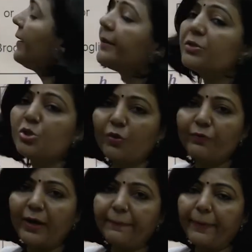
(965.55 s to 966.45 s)
energy of
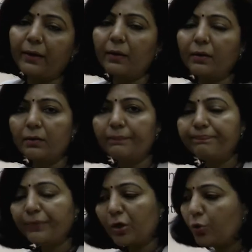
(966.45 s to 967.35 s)
that particle.
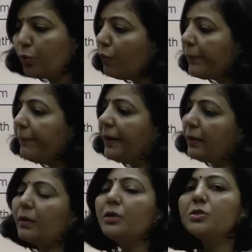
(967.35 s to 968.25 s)
You know when
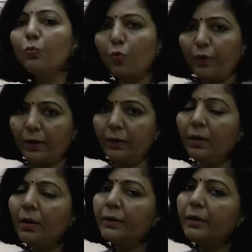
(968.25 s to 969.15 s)
particle is moving
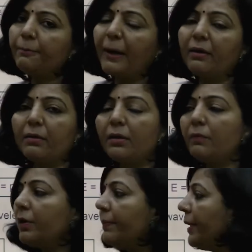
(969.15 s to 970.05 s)
then particle
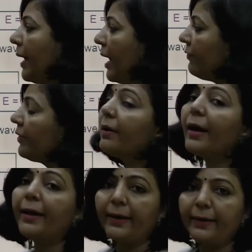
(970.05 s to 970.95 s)
will be having a
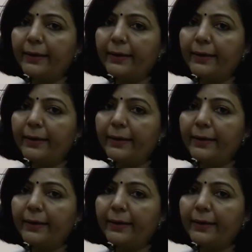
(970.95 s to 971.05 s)
kinetic